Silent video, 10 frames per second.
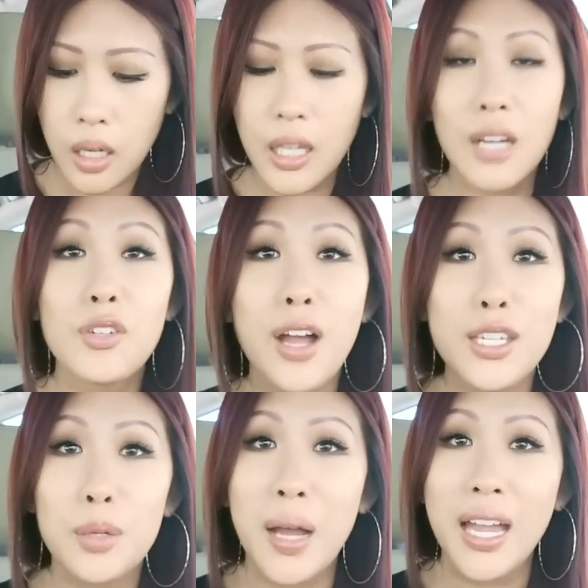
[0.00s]
A lot of you
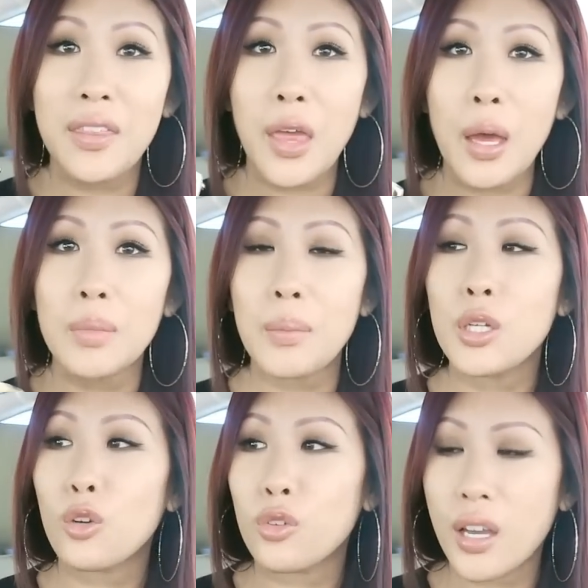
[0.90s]
guys are buying them. Let
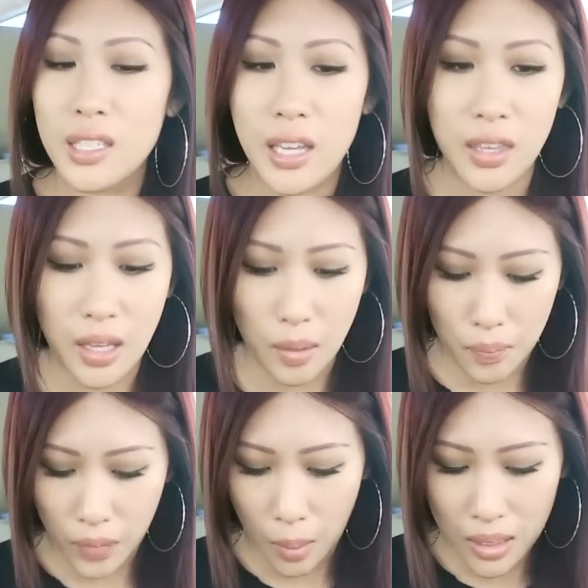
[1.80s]
me know if you guys like
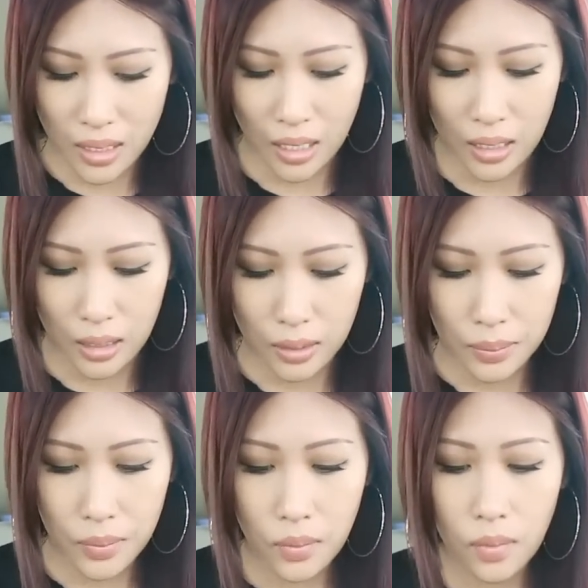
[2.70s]
them. I'm excited
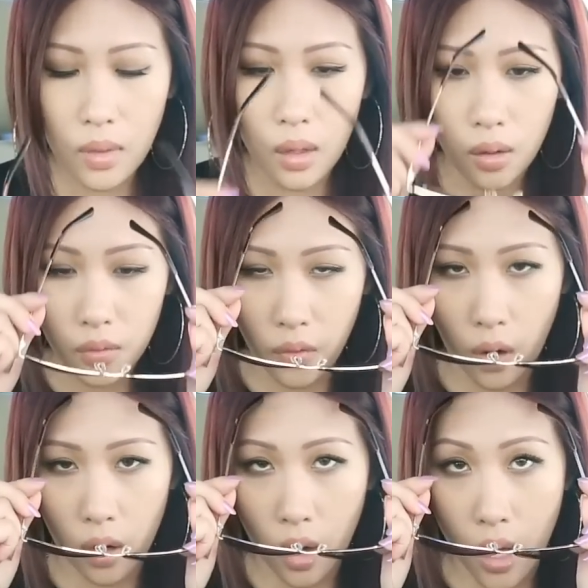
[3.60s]

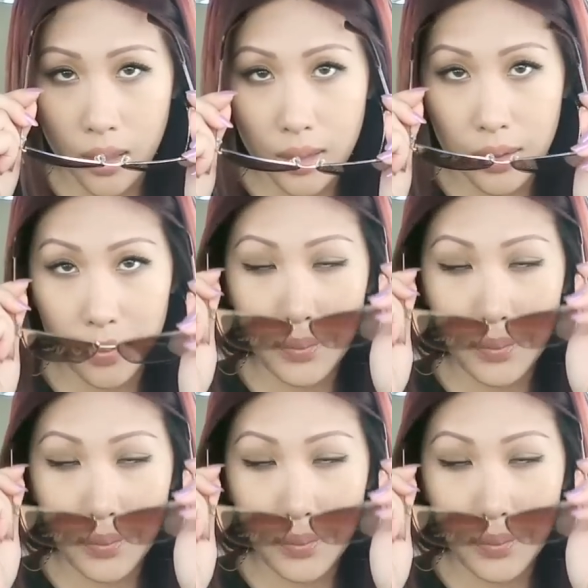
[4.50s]
for us.